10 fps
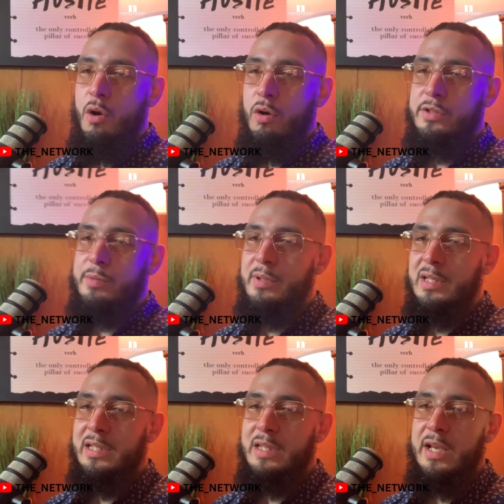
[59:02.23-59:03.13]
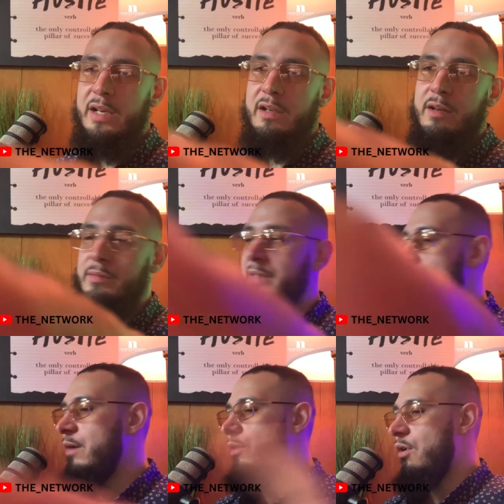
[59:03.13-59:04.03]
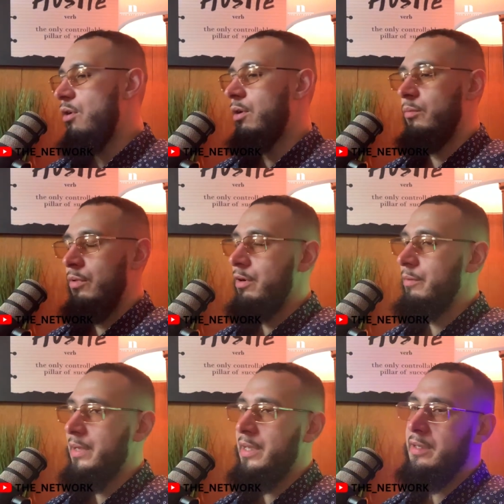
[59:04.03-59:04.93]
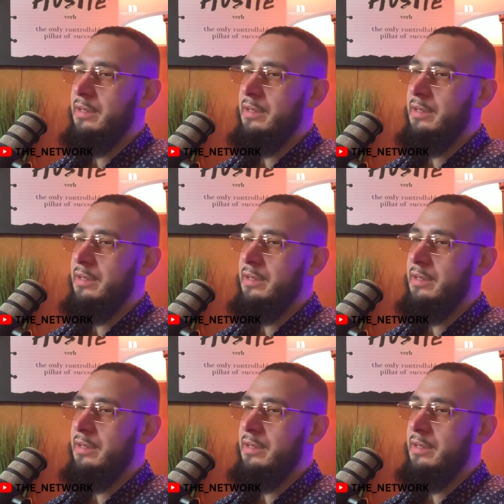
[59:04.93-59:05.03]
ultimately then it comes down to hard work, man. Comes,